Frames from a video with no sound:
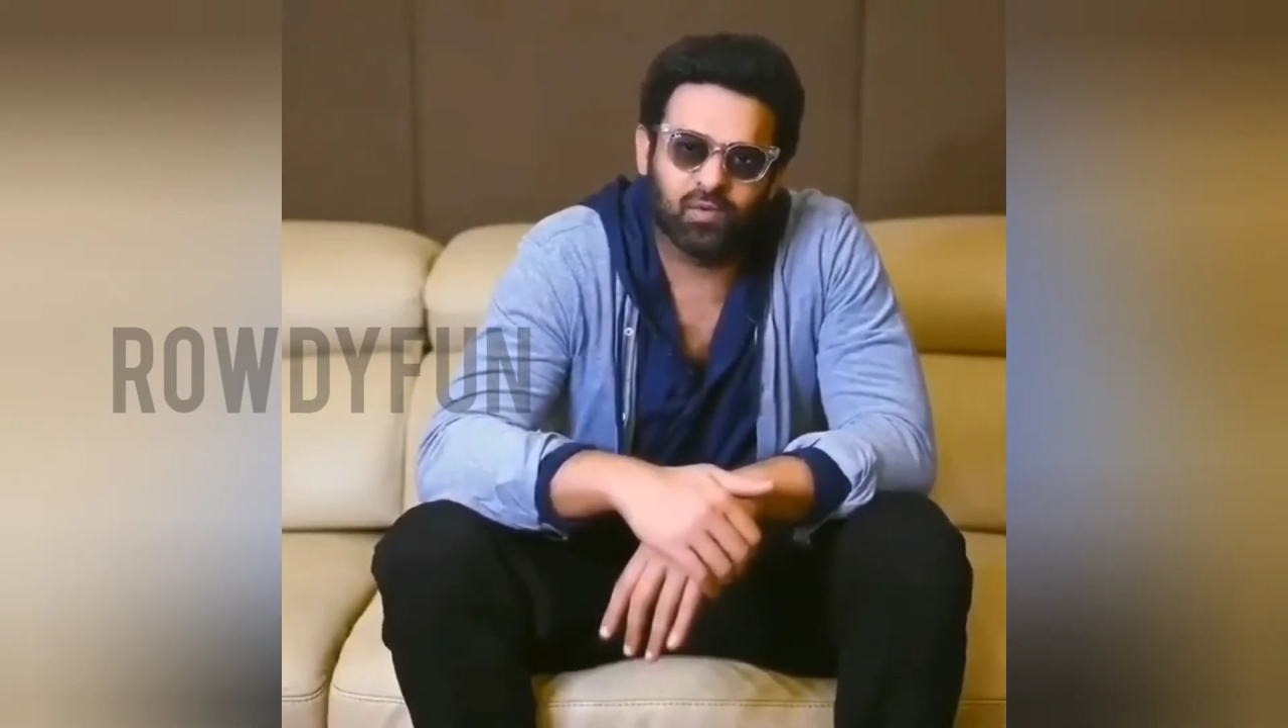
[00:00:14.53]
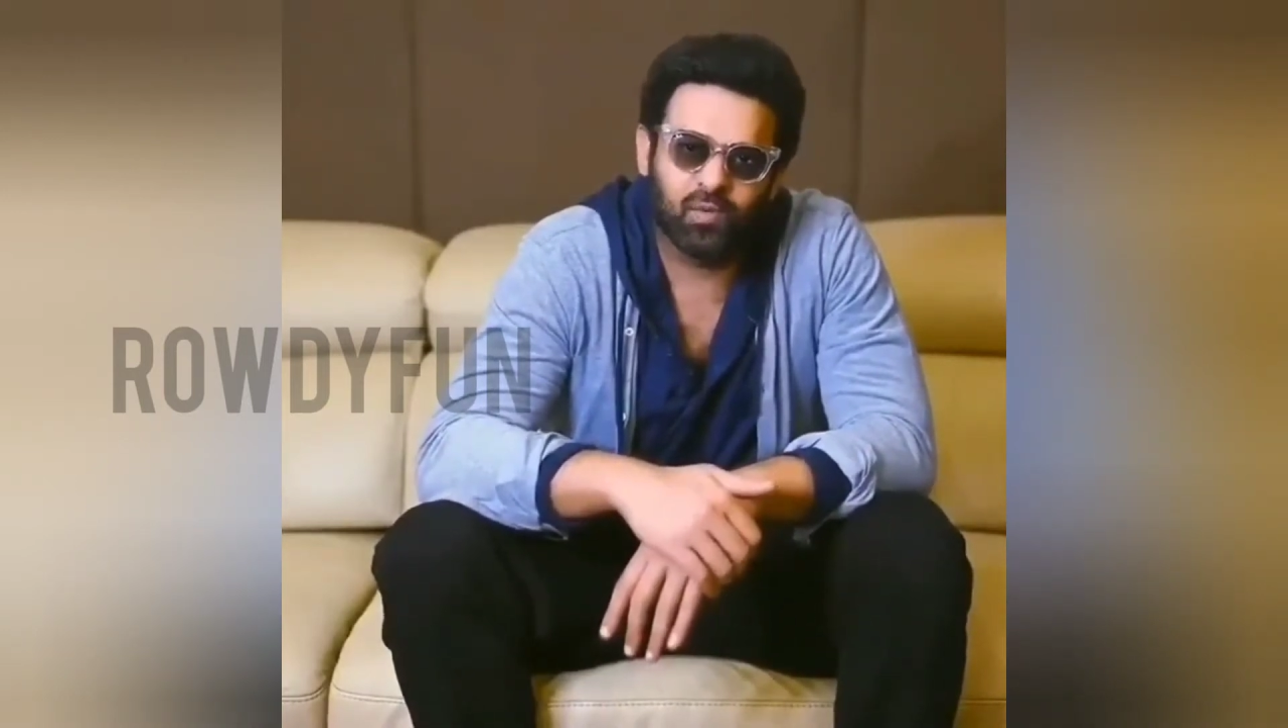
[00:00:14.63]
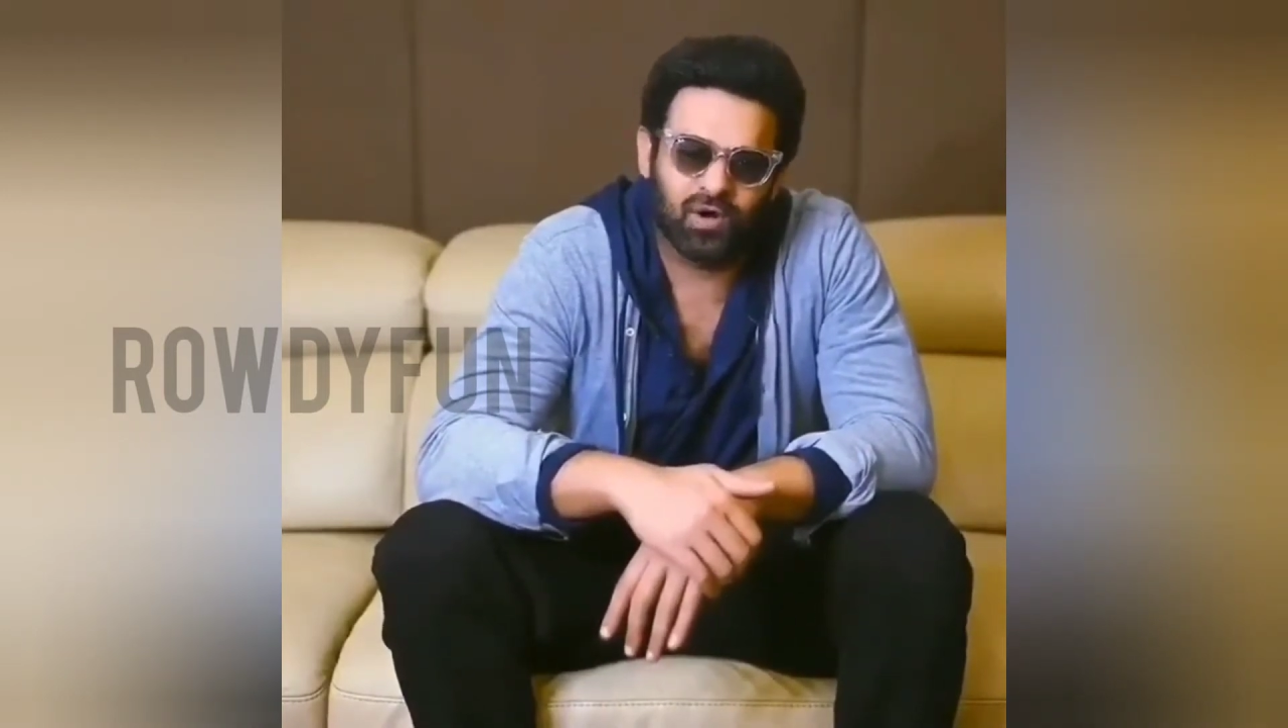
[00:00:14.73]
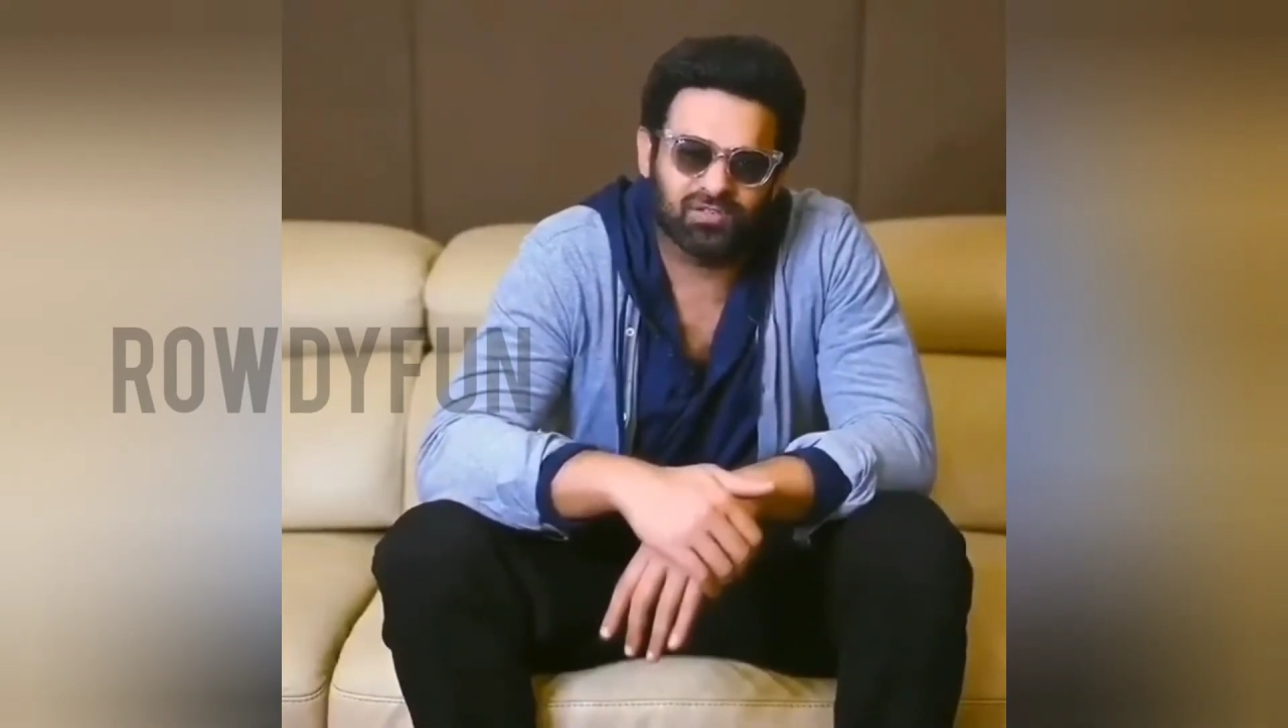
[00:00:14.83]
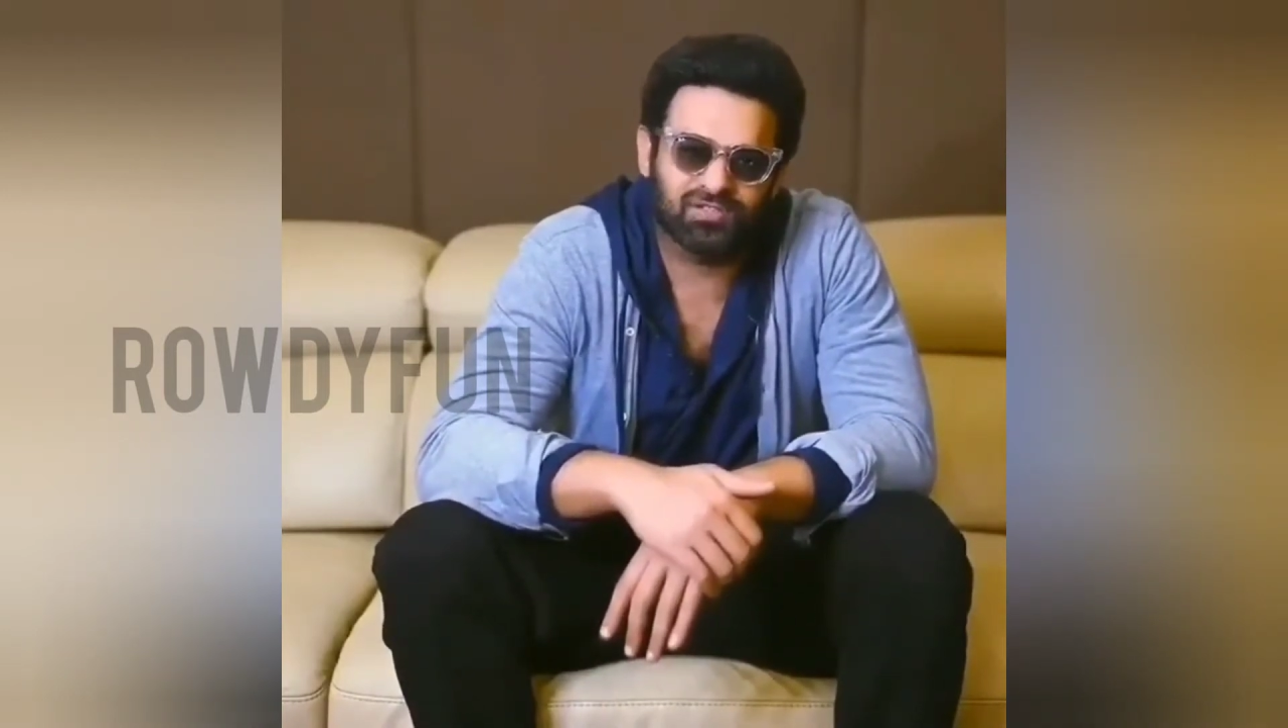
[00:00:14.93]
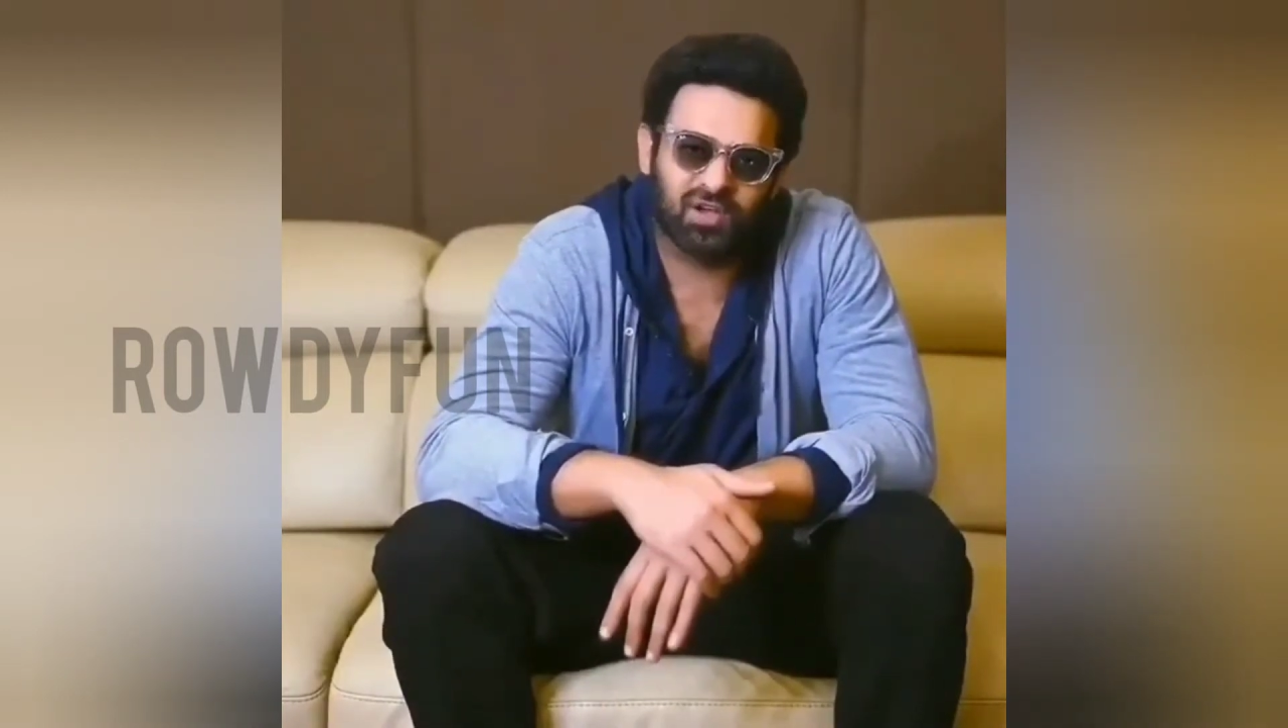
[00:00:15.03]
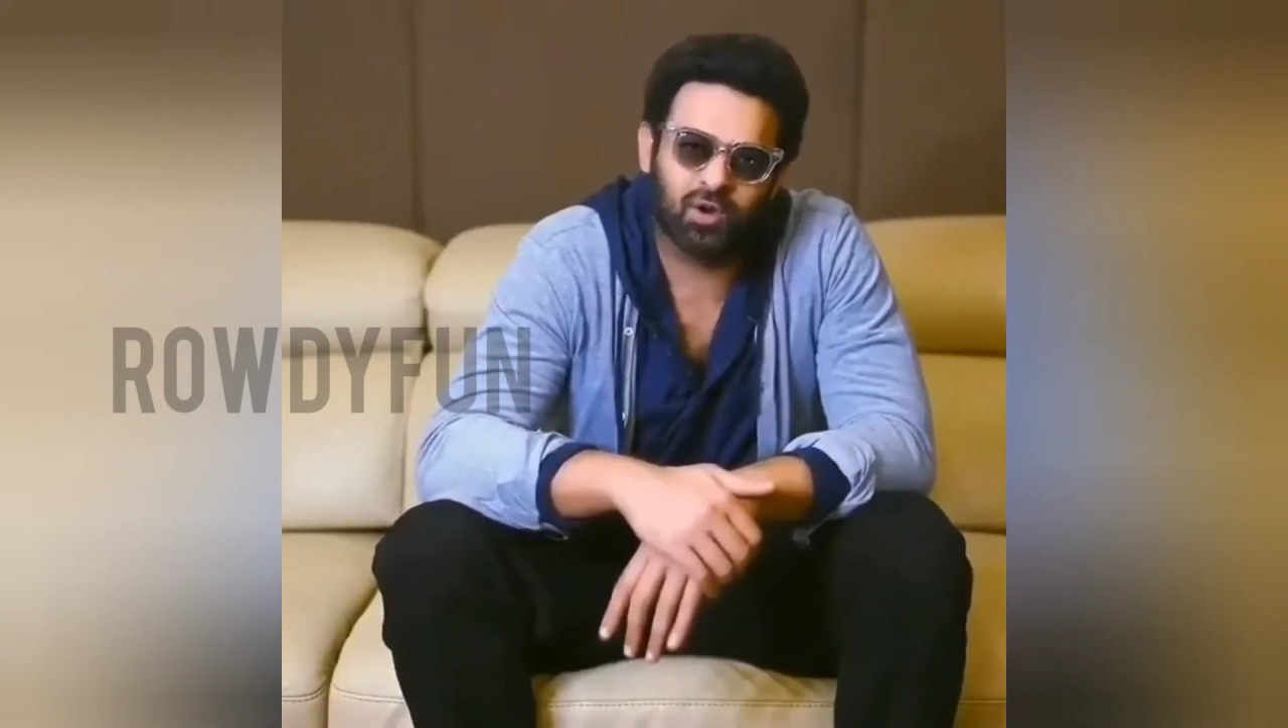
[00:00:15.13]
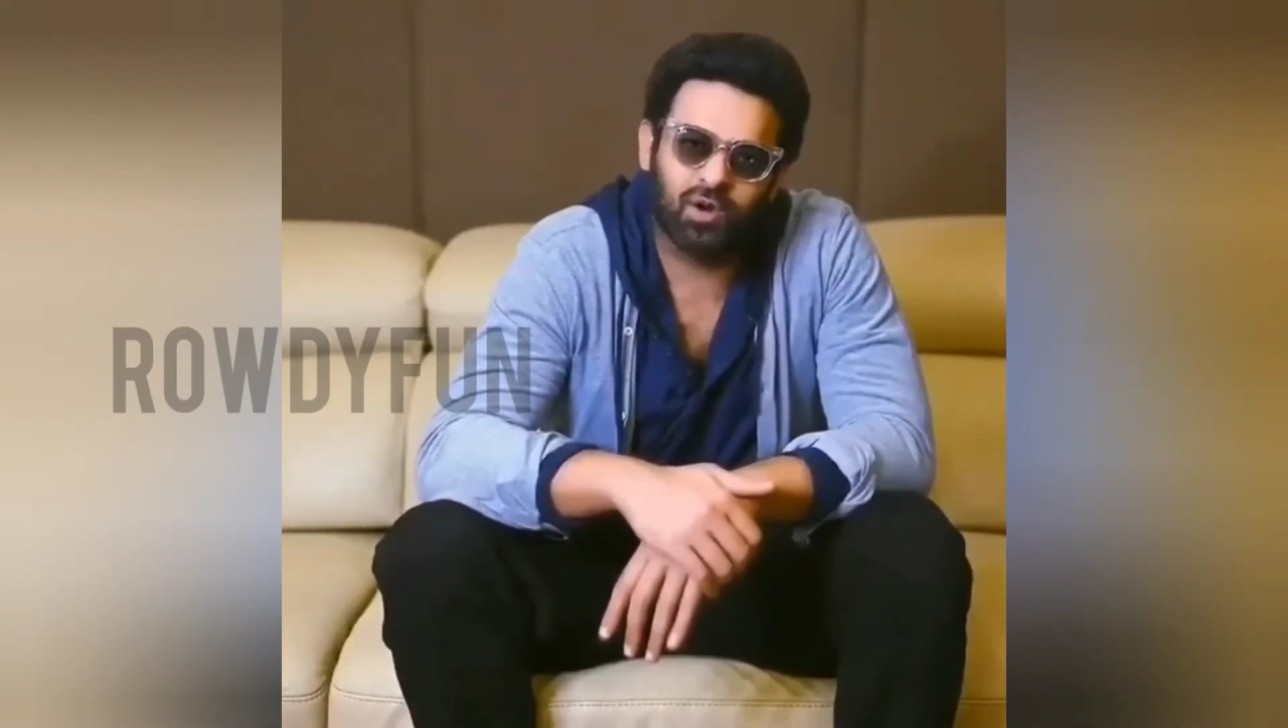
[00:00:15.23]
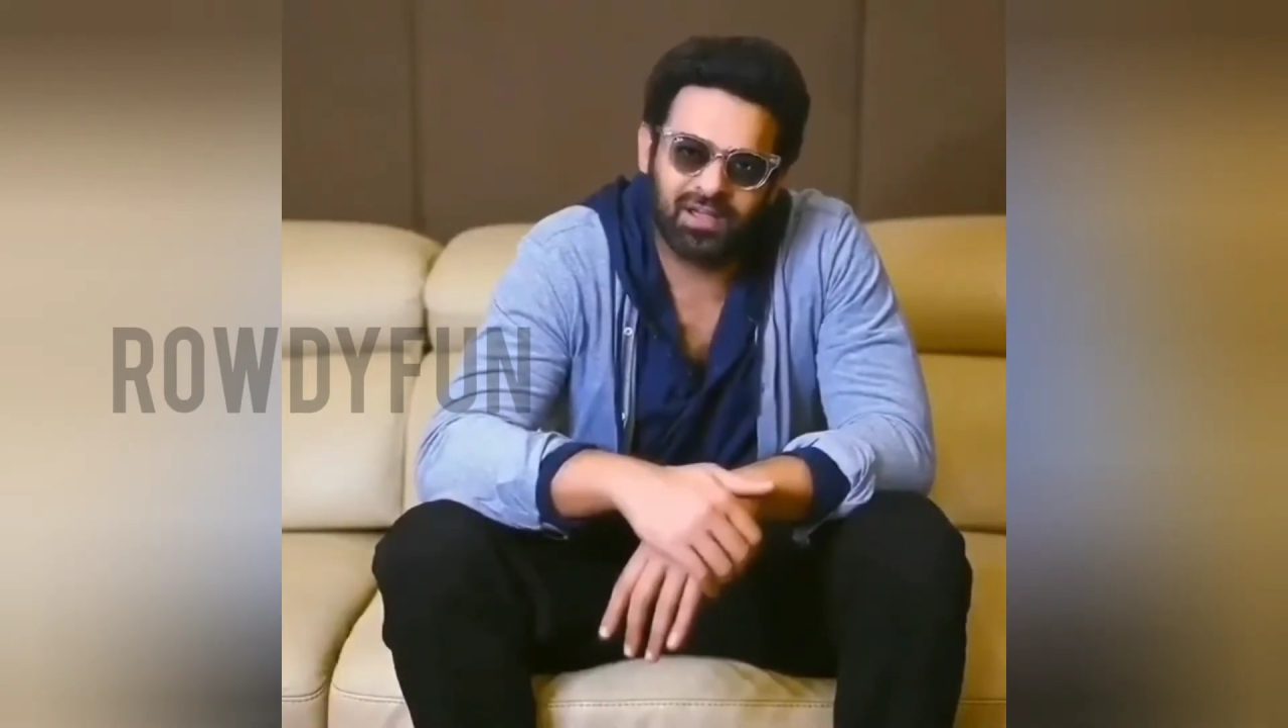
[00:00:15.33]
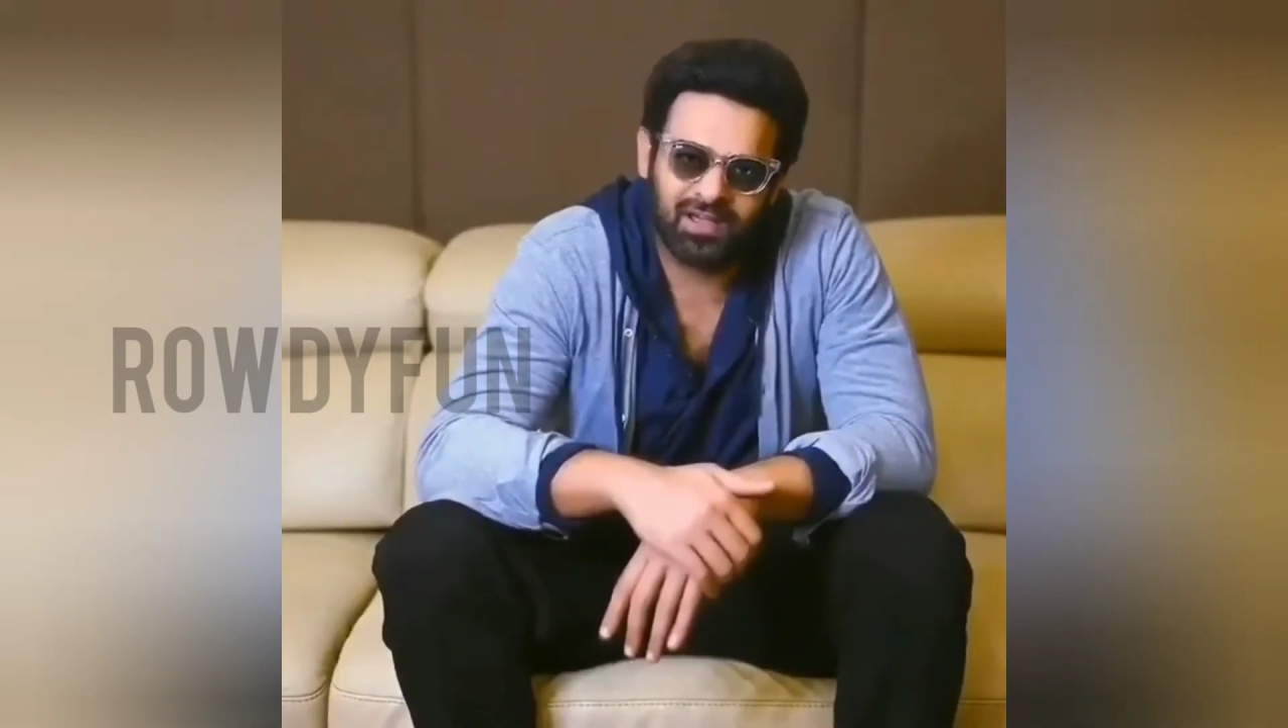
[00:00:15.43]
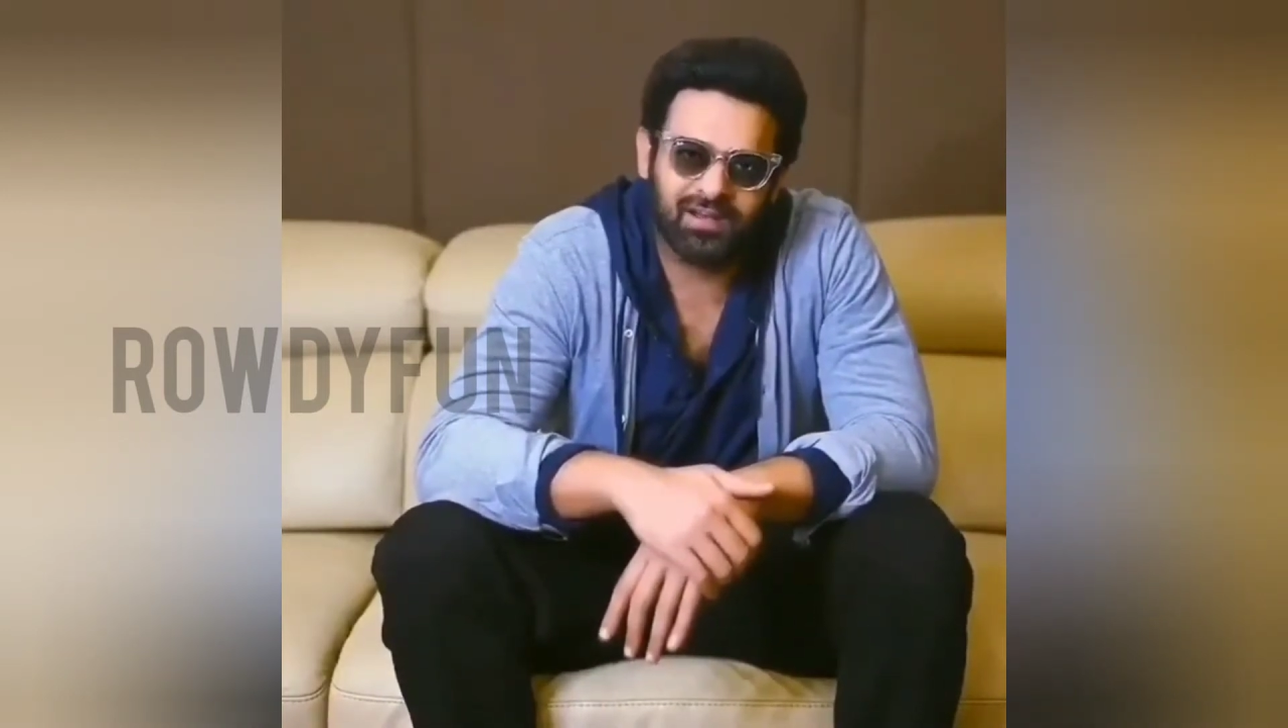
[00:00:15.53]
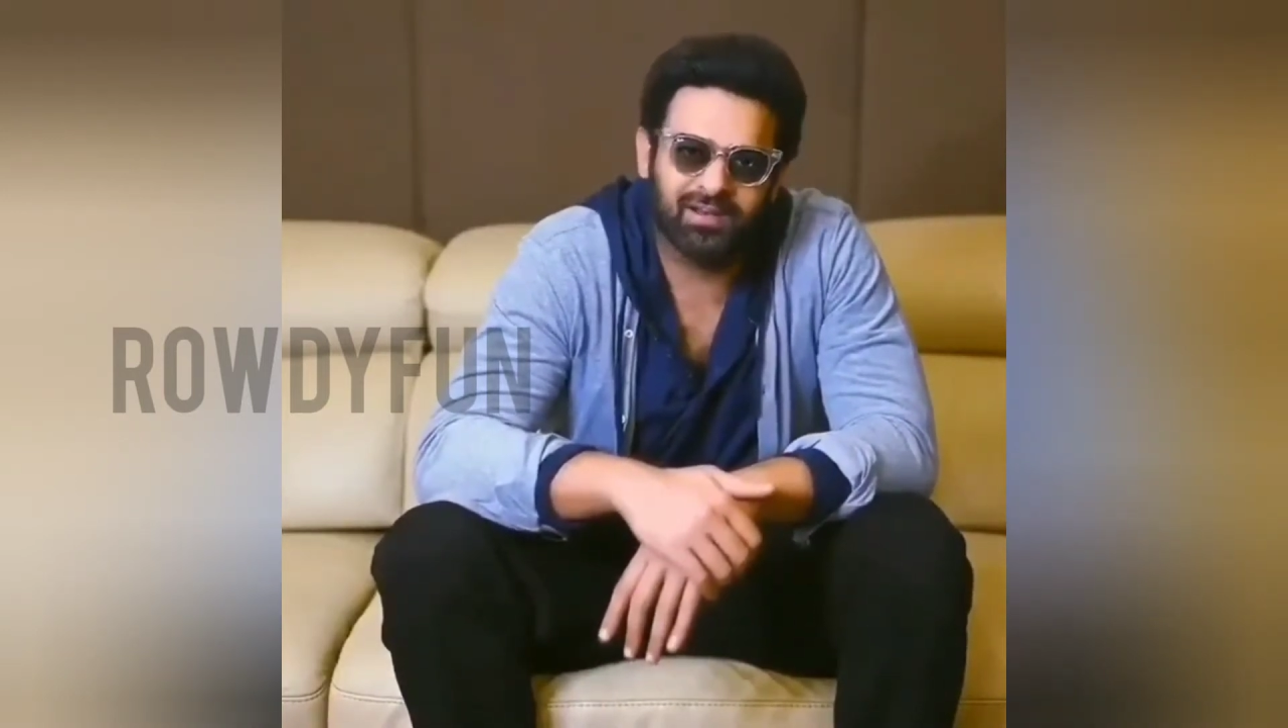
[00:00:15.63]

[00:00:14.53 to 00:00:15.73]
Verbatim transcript: you went to watch